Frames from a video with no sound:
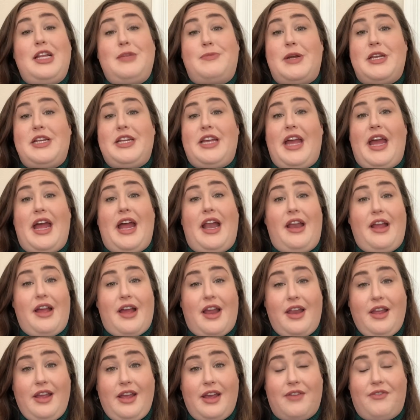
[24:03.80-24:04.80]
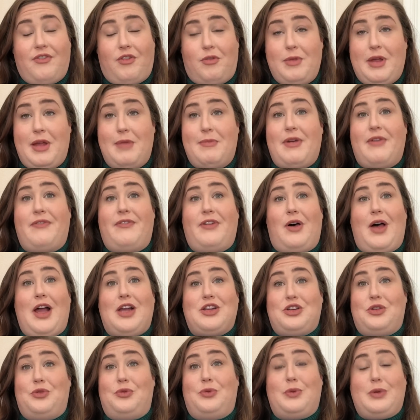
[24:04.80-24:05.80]
expect to get any kind of gift from him. I felt
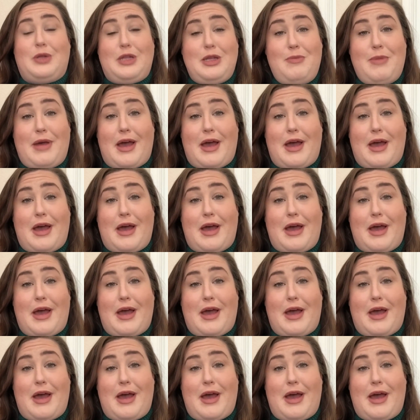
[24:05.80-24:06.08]
actually really